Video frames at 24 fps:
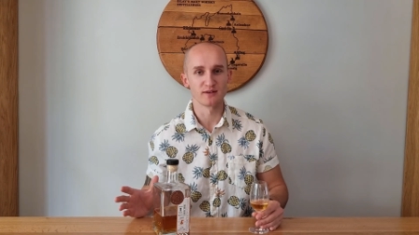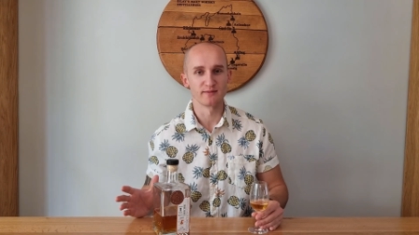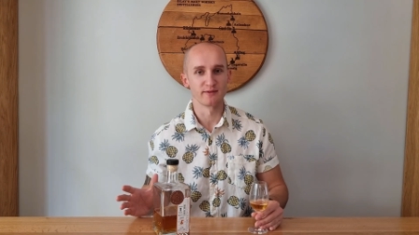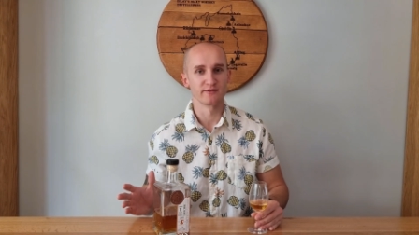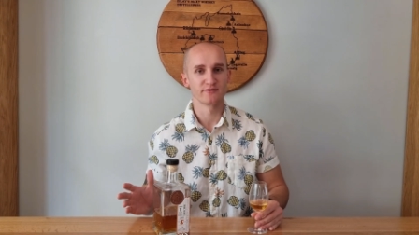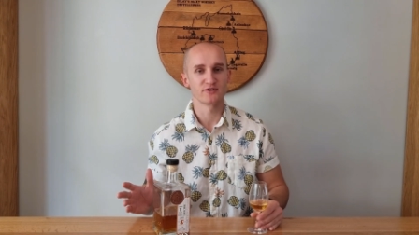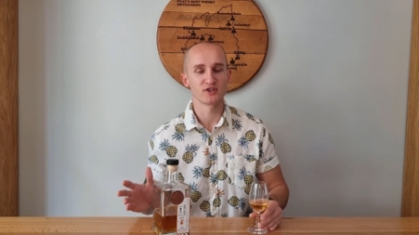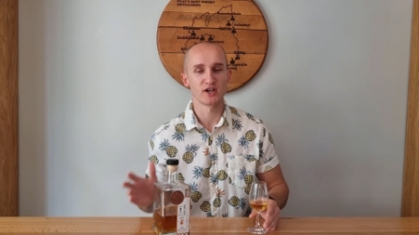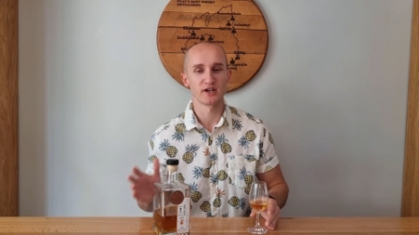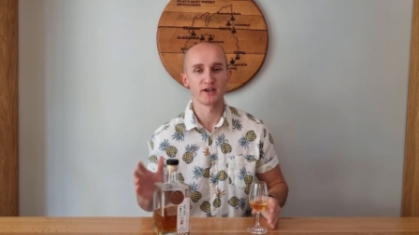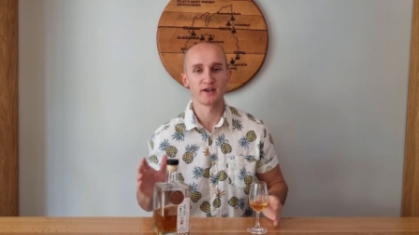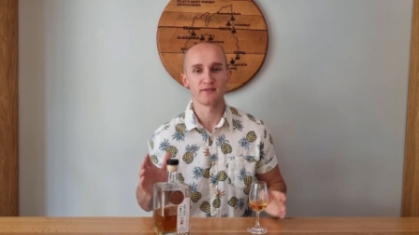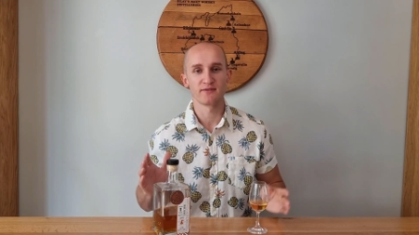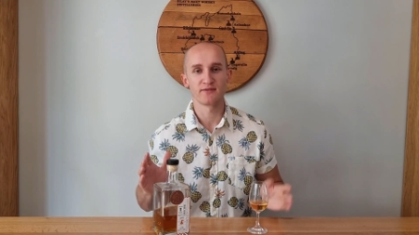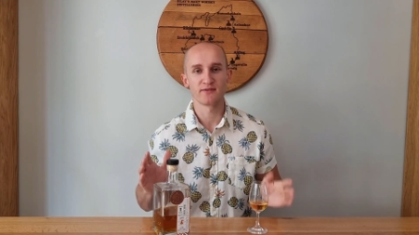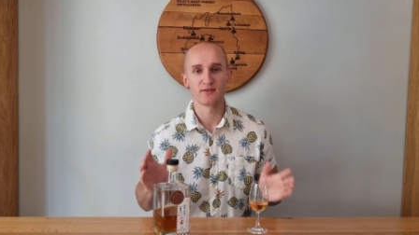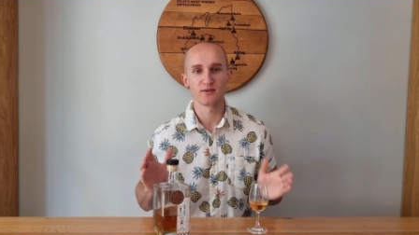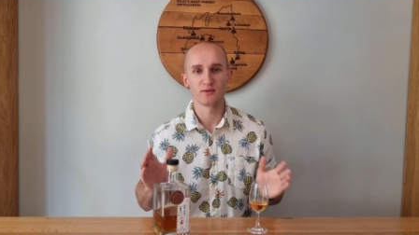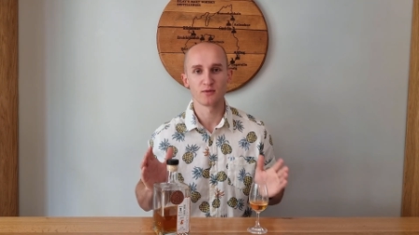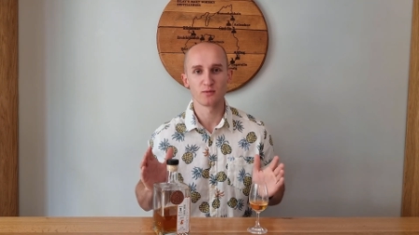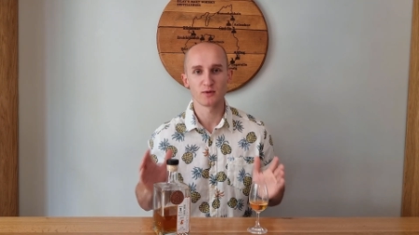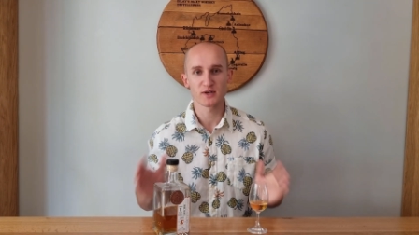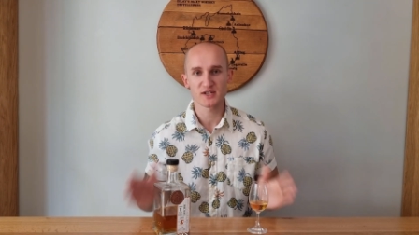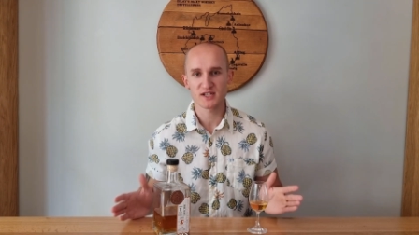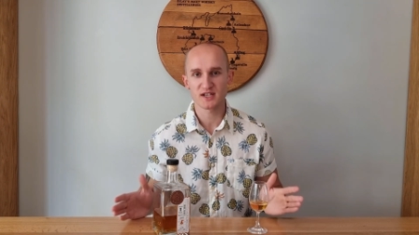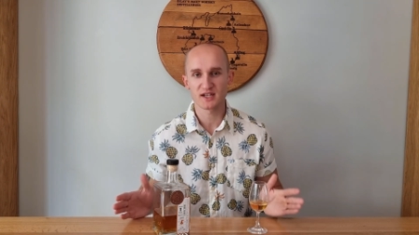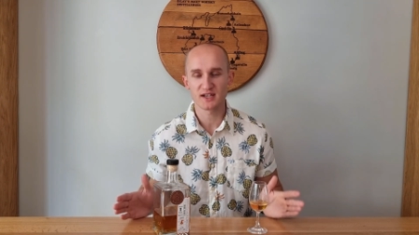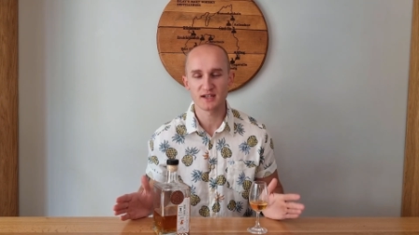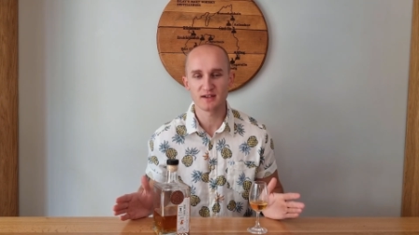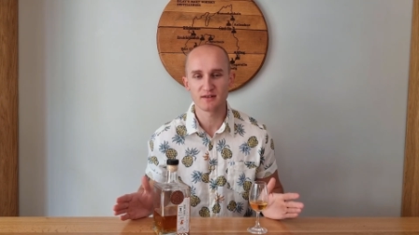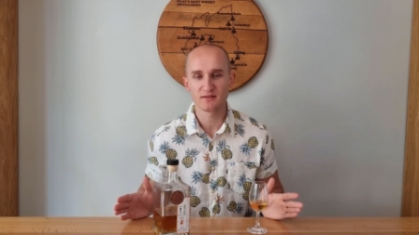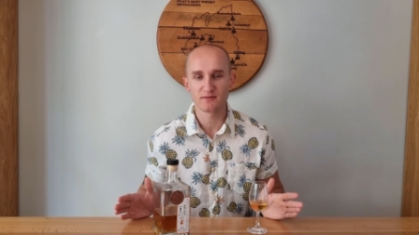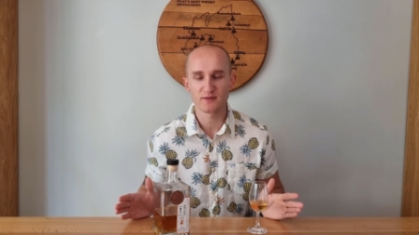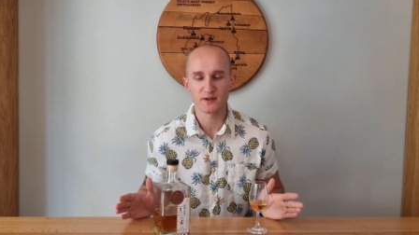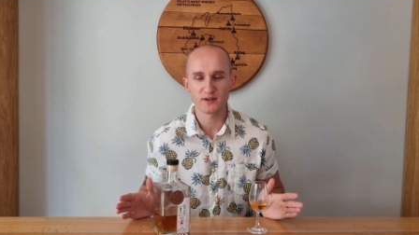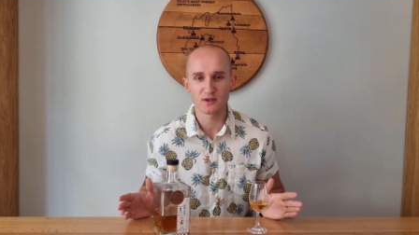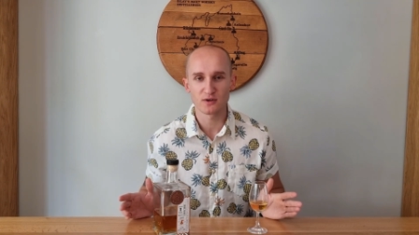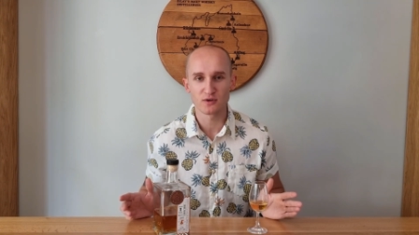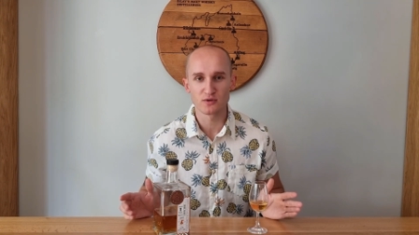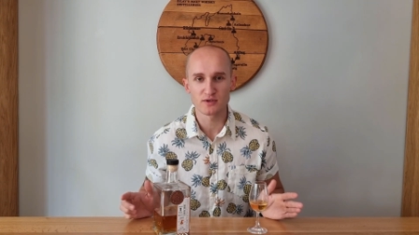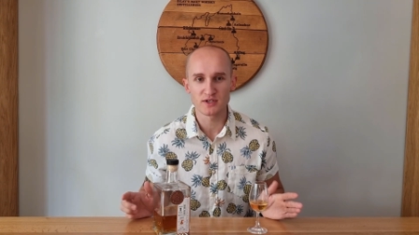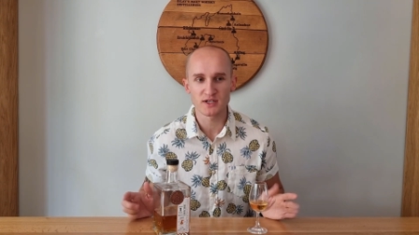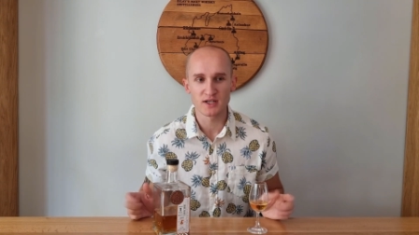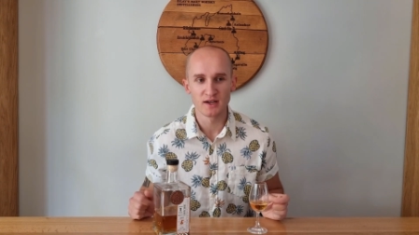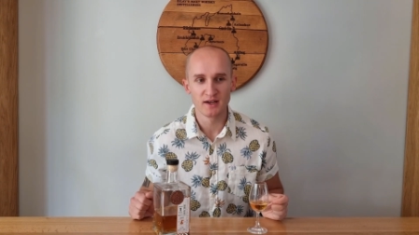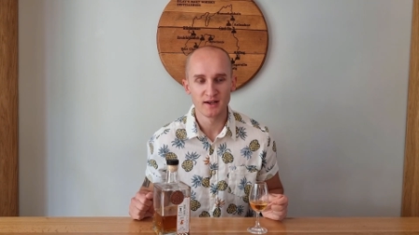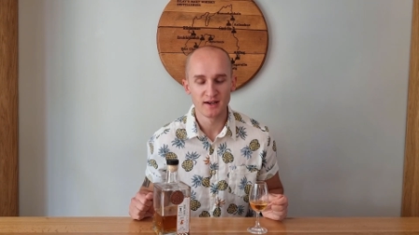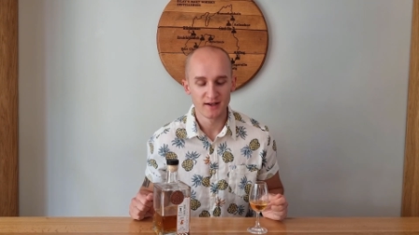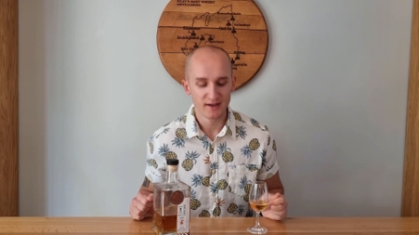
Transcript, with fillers: of Jeff Whisky videos.